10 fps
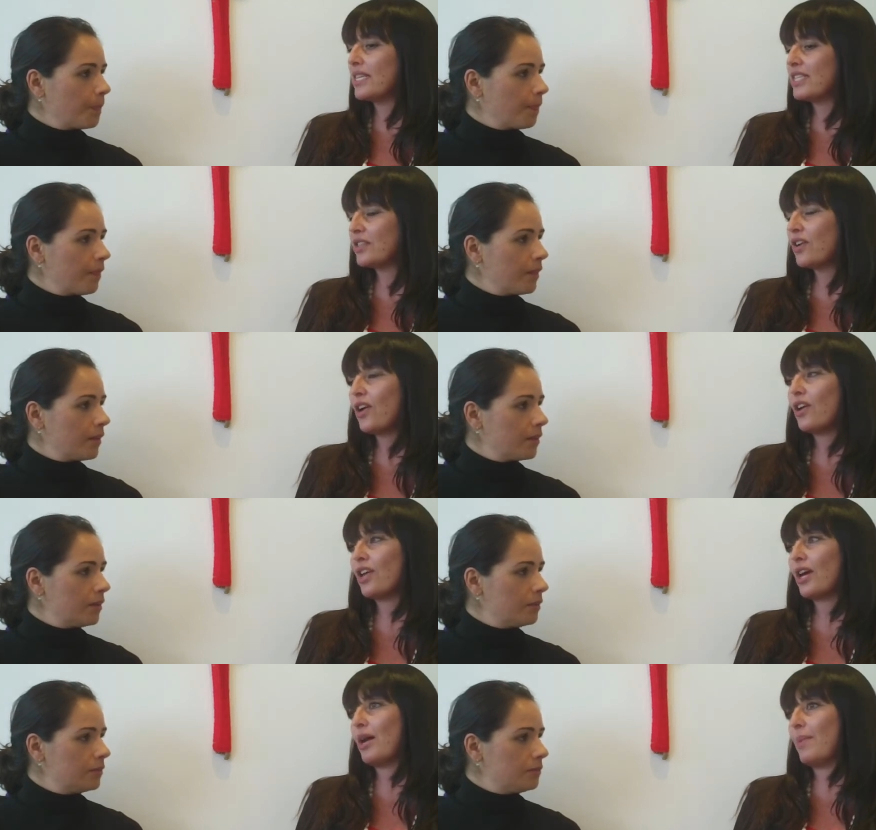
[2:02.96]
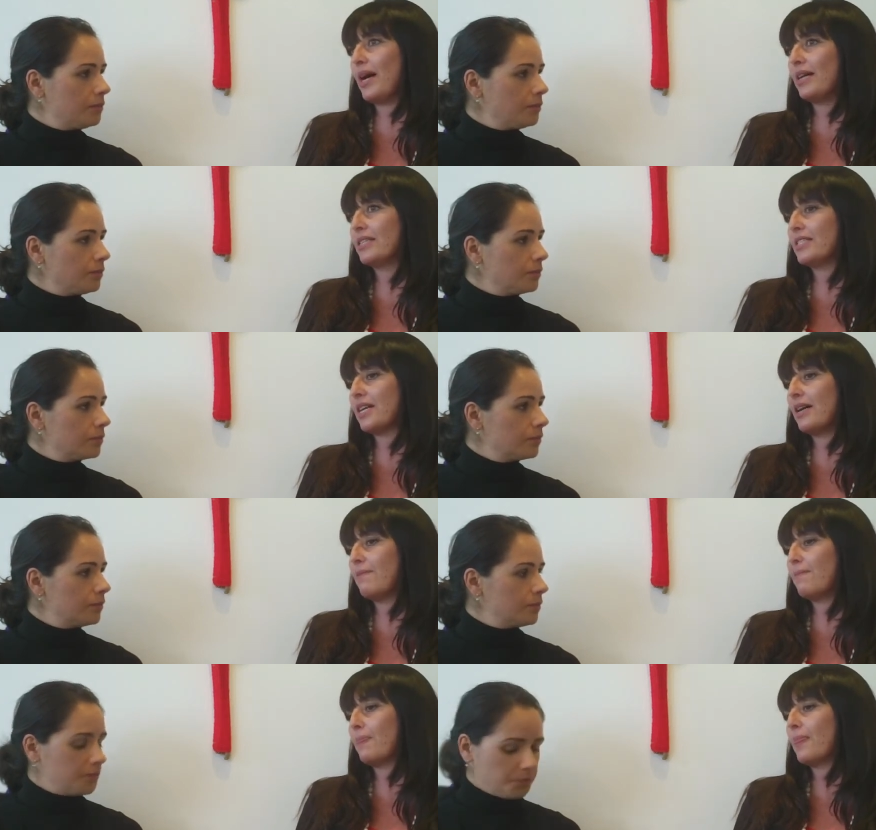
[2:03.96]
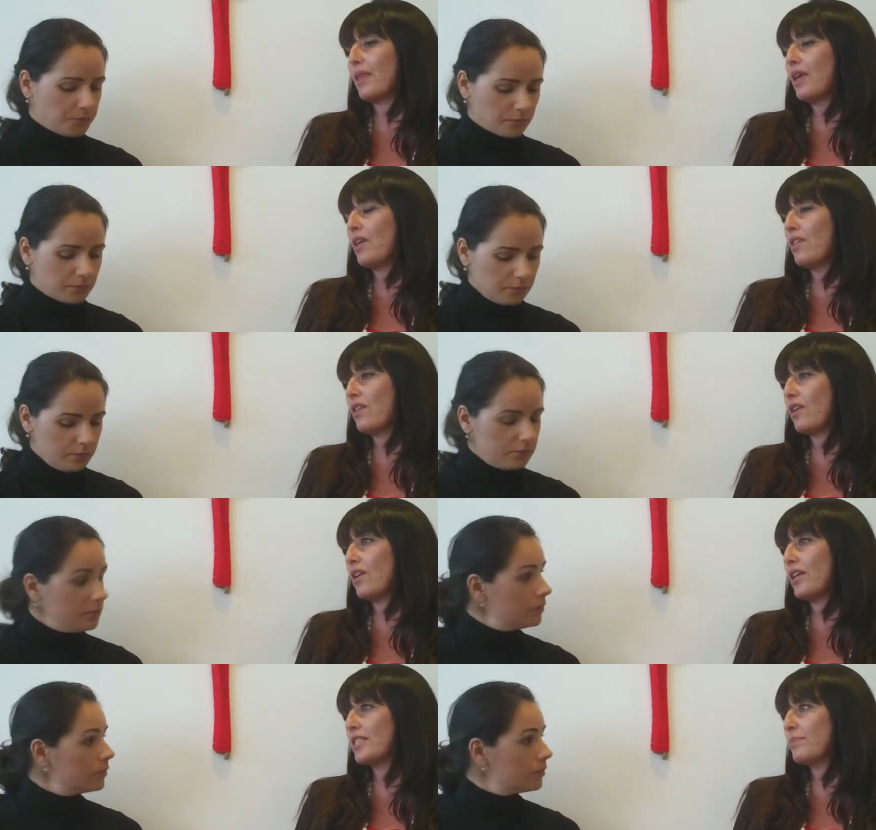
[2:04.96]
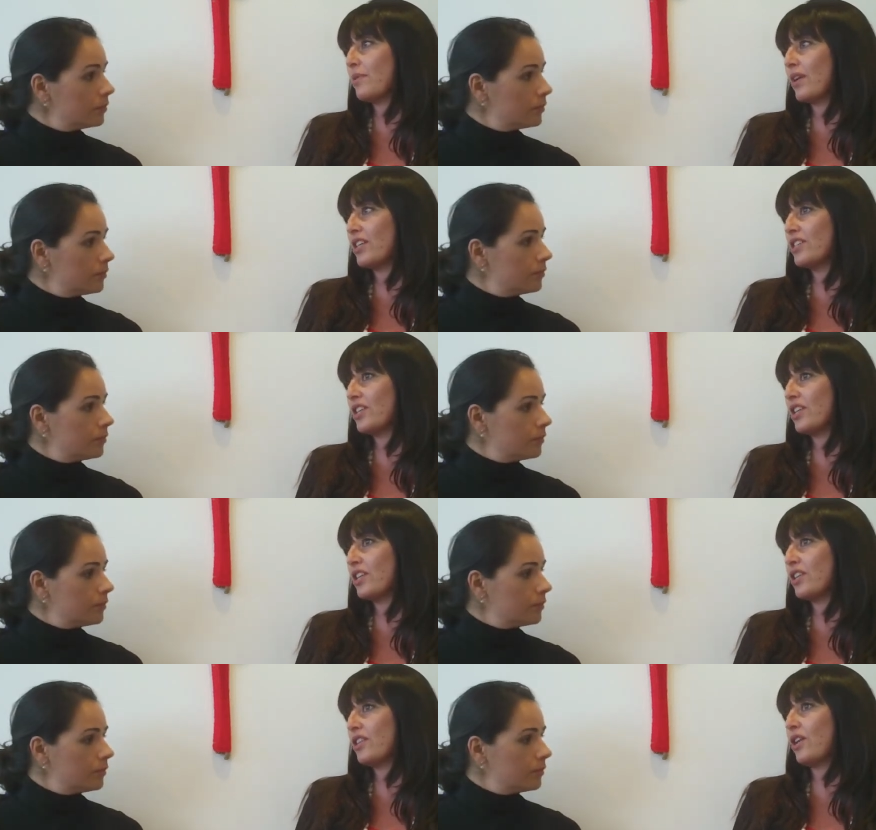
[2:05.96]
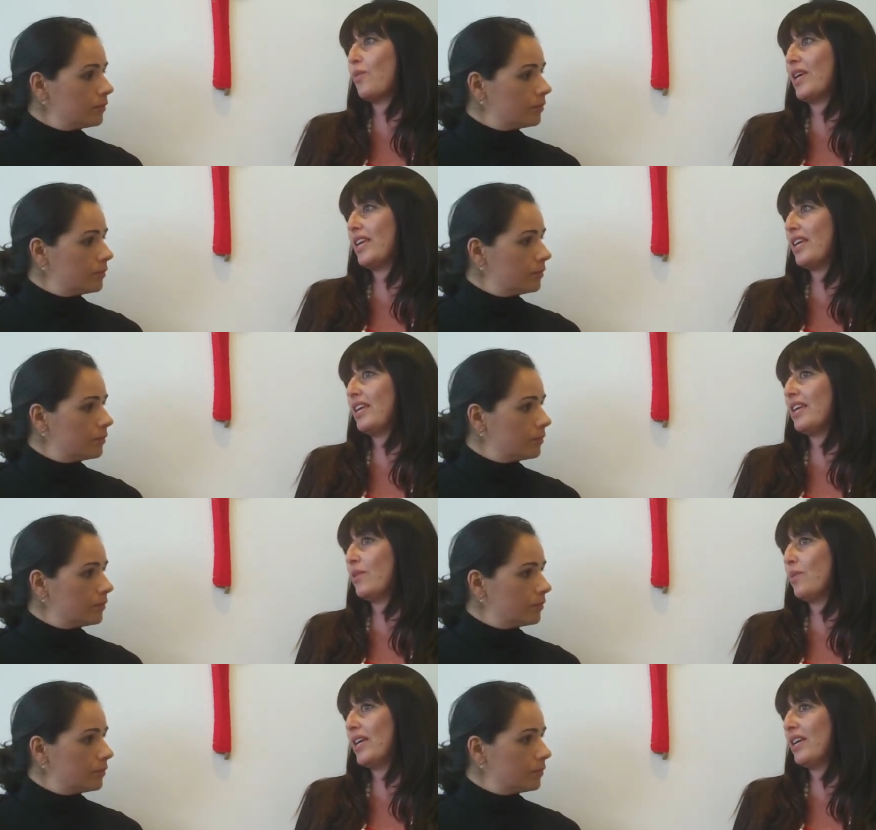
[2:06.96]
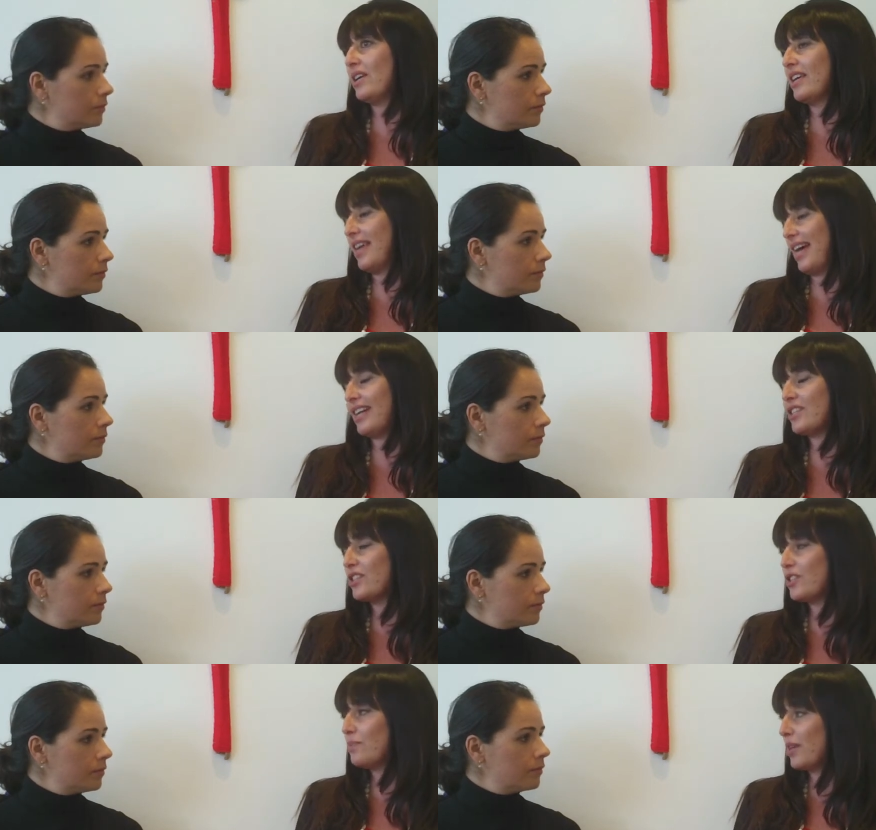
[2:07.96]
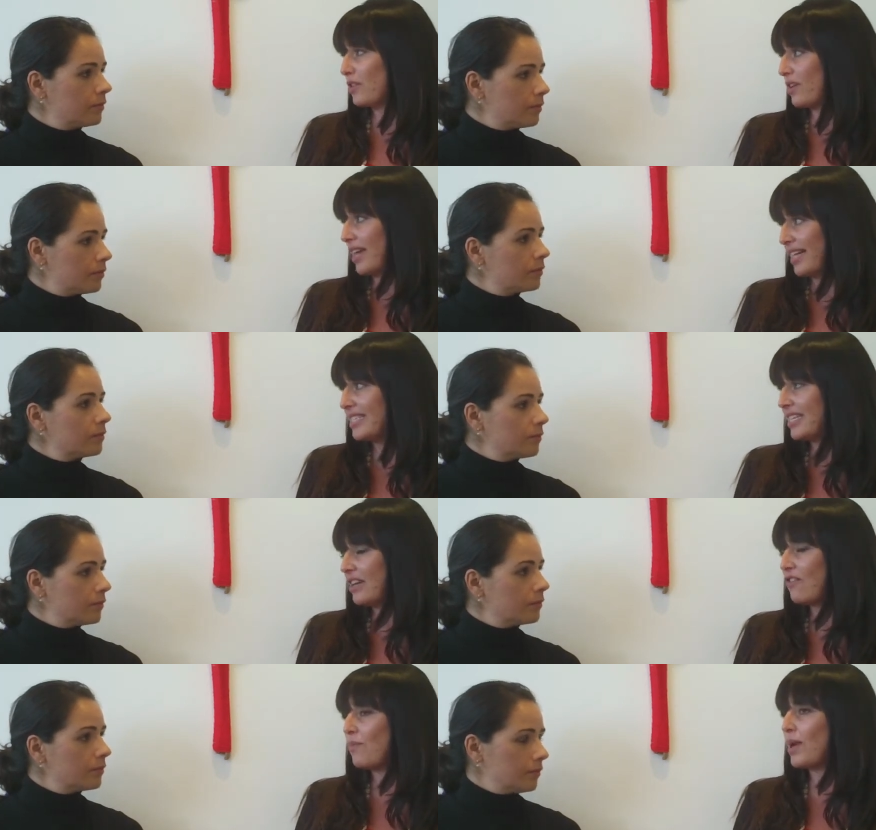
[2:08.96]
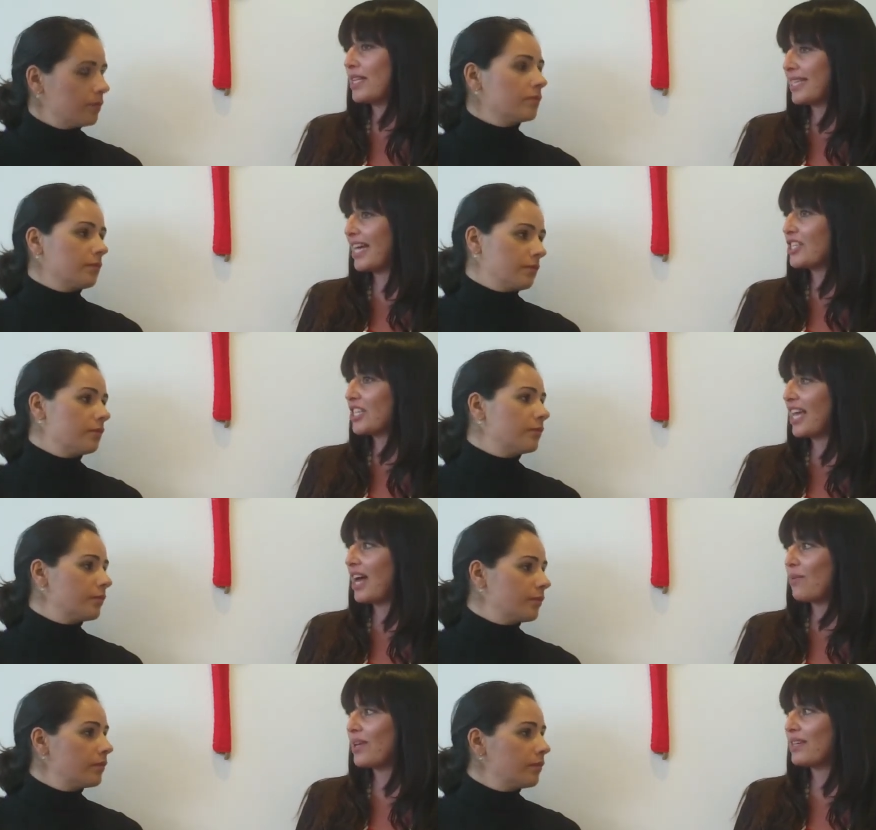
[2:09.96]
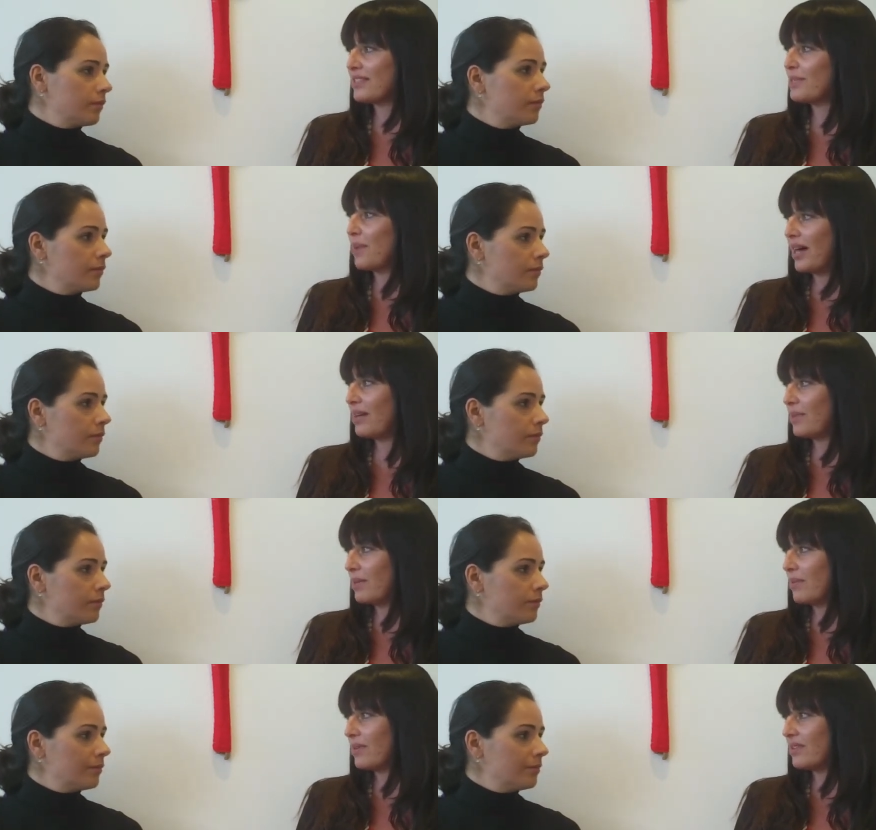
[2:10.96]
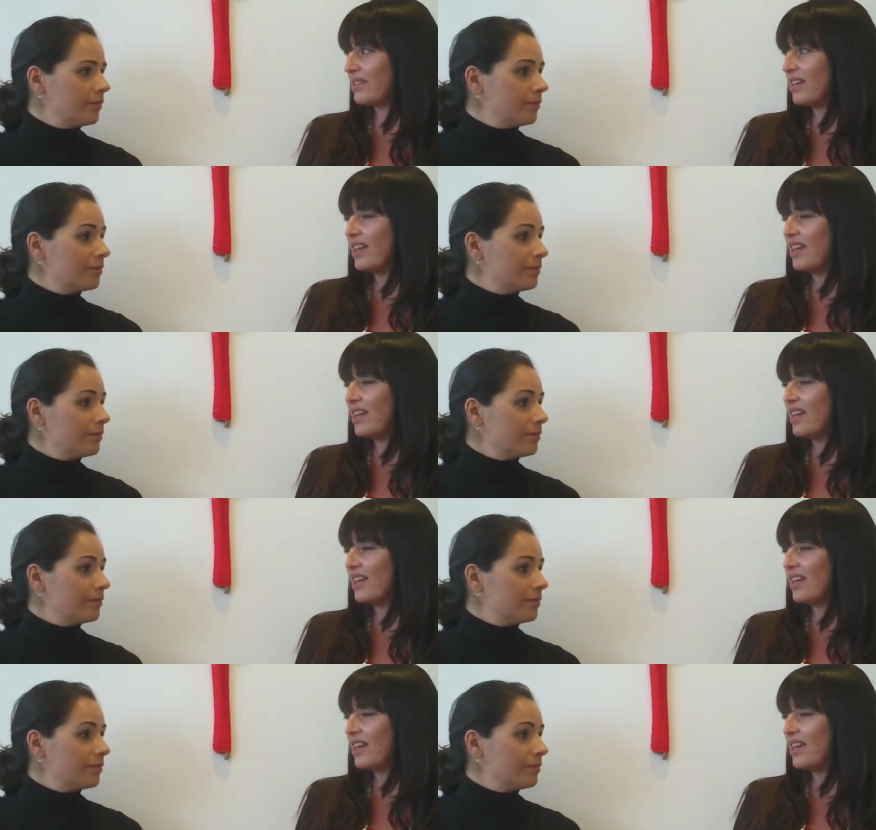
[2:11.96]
Speaker 1: it's not only about. Um, the inspiration that we we get to be creative, but it's actually how we inspire people.